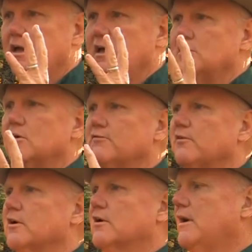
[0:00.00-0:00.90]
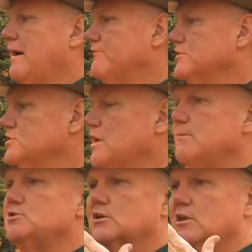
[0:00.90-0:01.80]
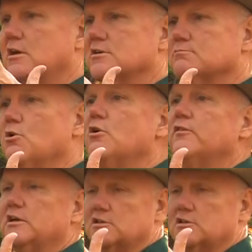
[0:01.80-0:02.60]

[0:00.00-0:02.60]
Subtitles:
in your photograph a subject that is moving,